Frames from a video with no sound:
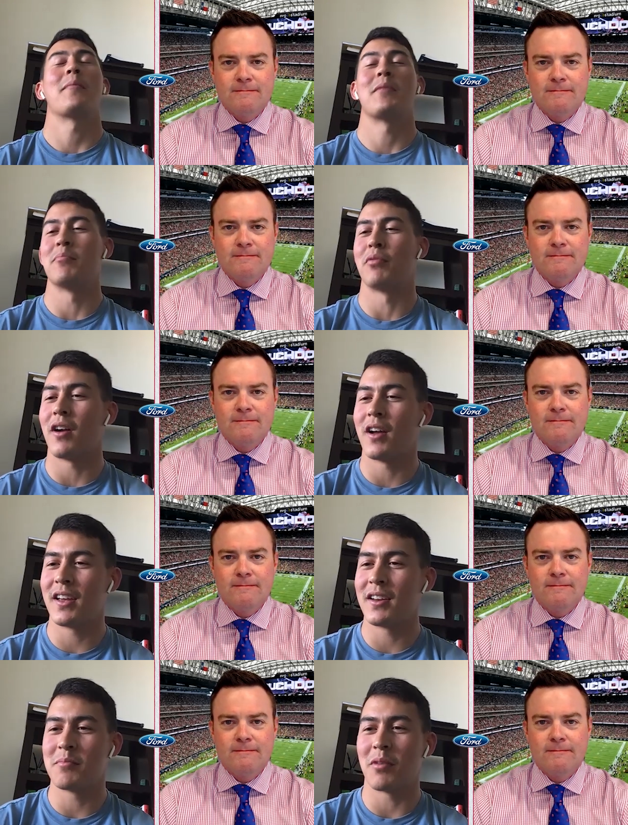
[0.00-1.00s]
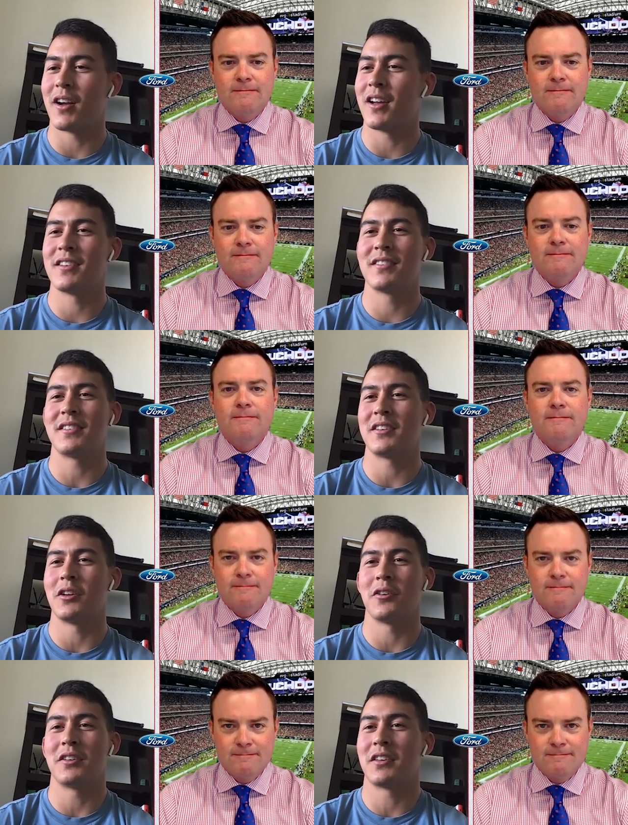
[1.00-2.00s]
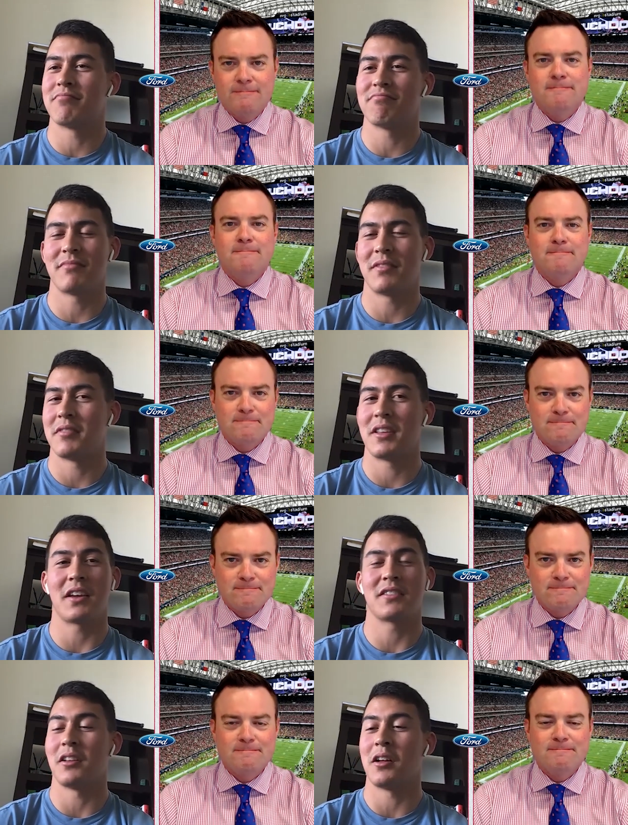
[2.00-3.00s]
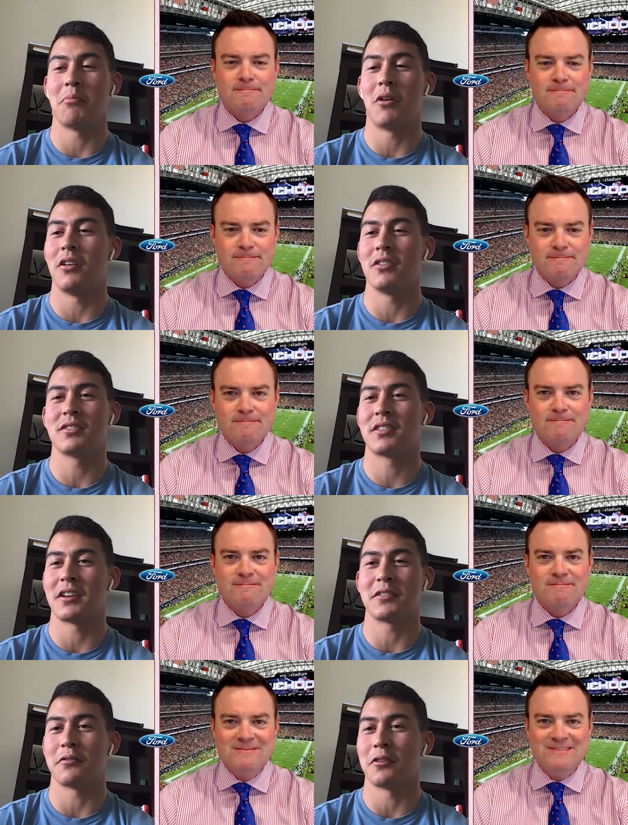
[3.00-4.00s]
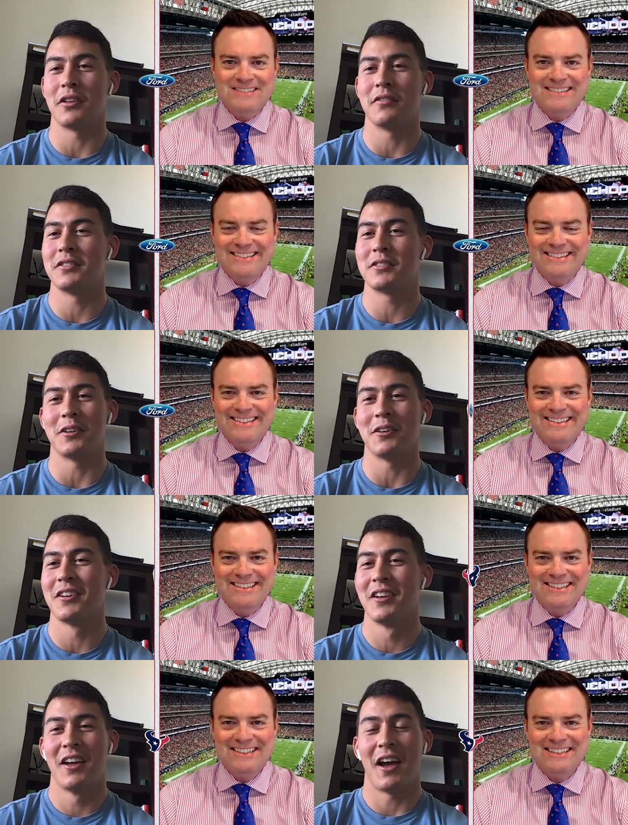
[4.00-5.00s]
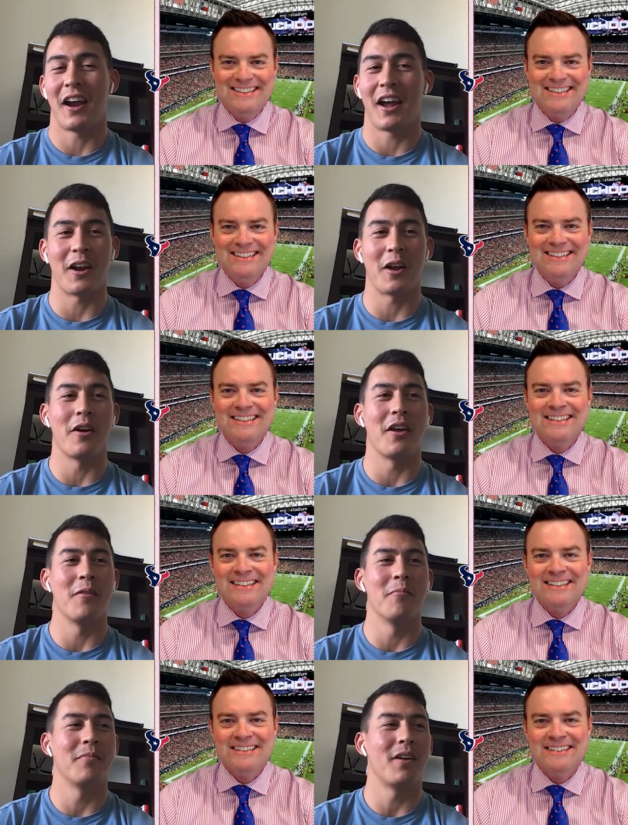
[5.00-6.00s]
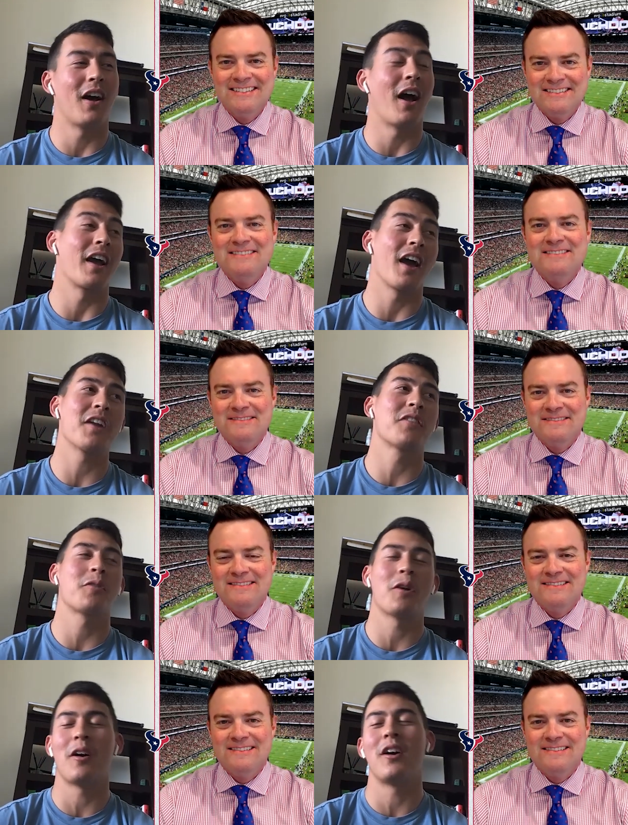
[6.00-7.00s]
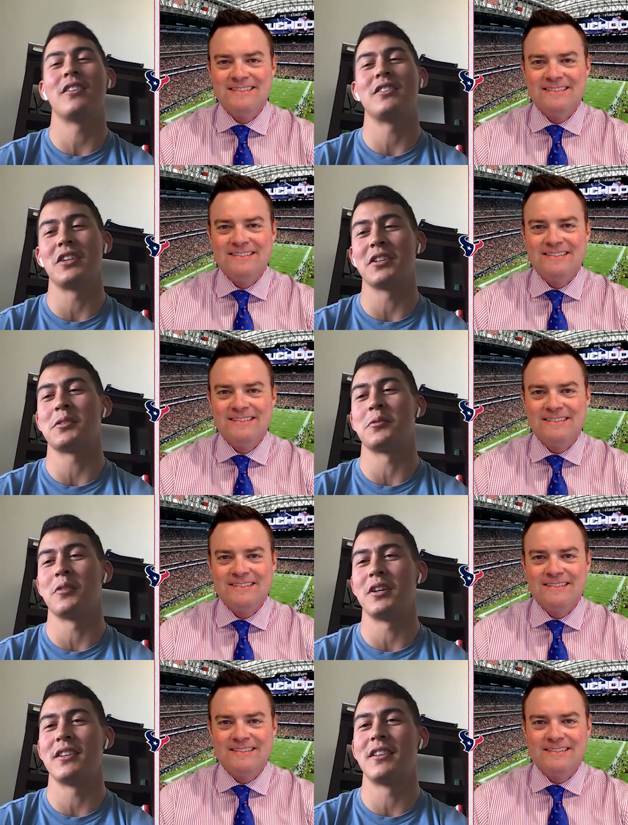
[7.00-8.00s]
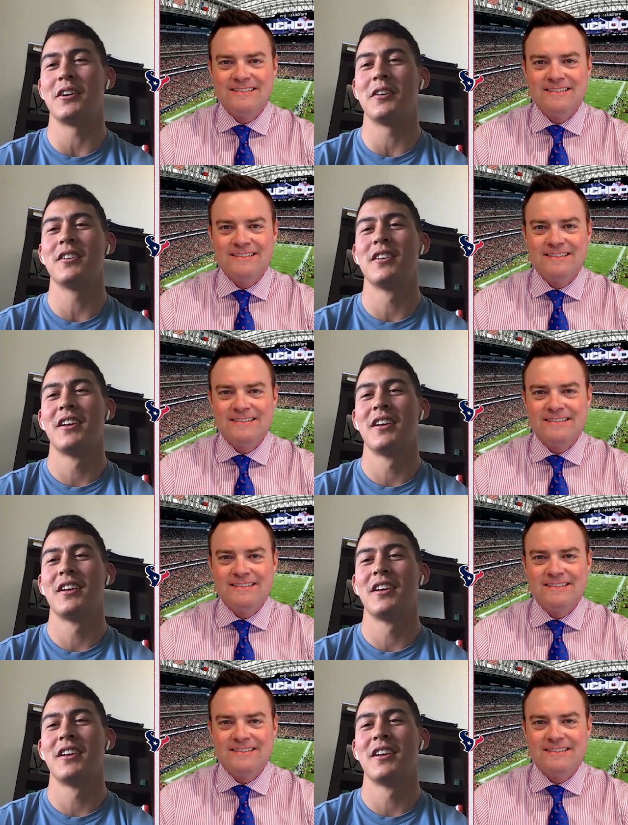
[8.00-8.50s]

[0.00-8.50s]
Speaker 1: mean, Brian. You know he kicks a lot of balls, kicks for a living, so I got to go him. I got to throw out Justin Reed, though.